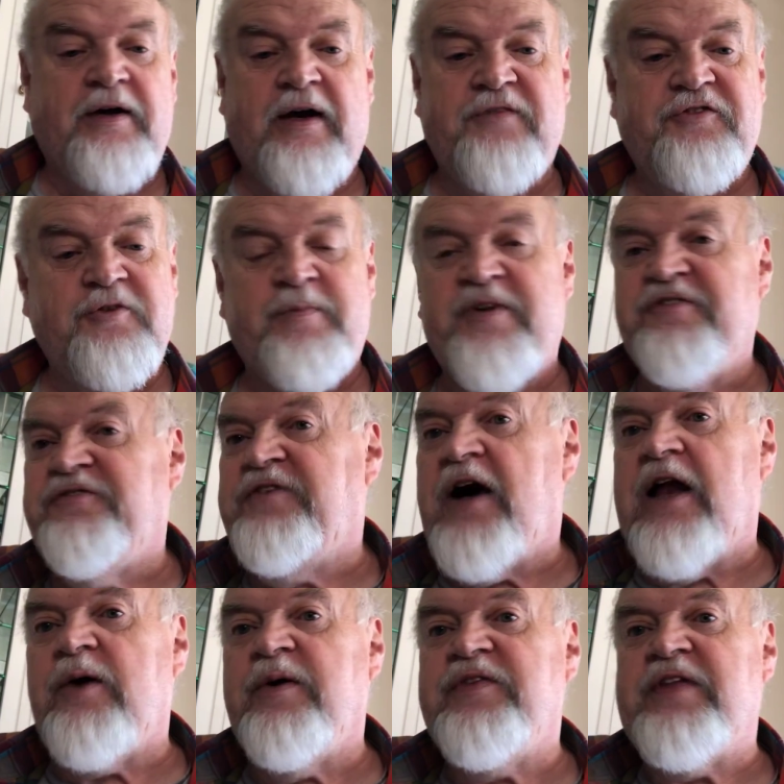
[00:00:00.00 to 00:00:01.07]
if you've been
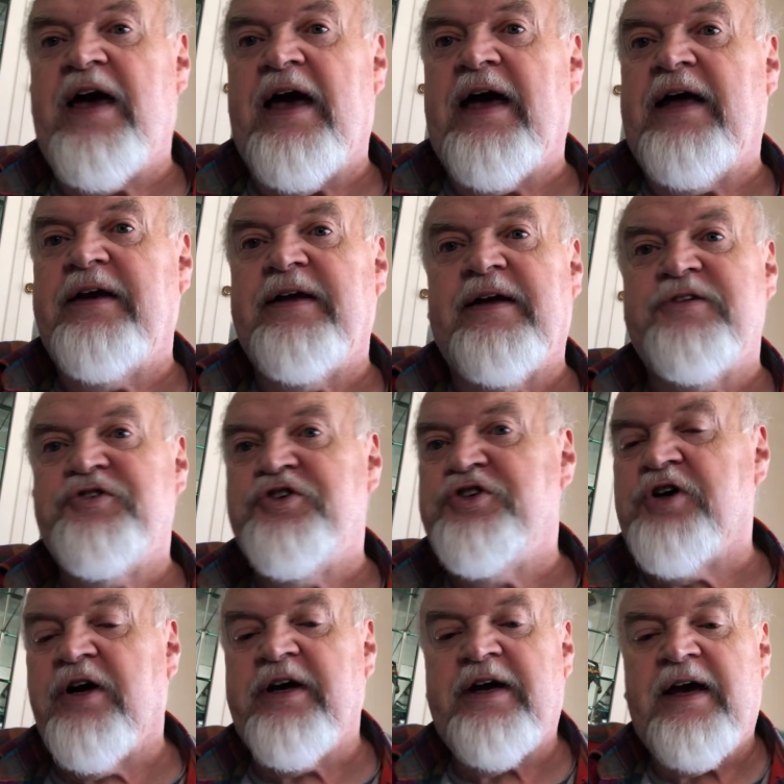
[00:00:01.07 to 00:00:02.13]
following that, it's
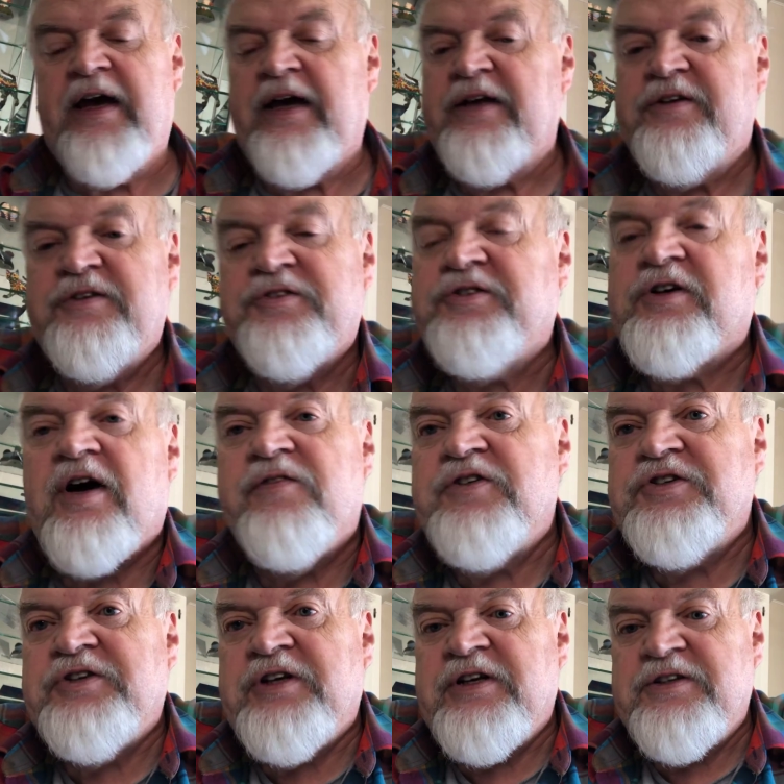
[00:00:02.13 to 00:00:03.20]
Jughead
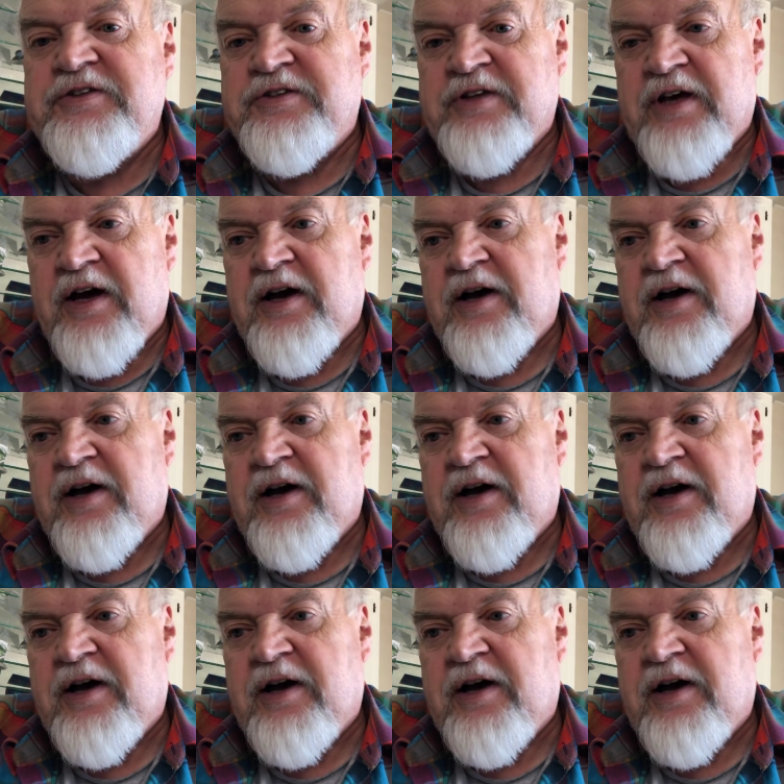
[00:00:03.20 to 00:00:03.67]
discovers his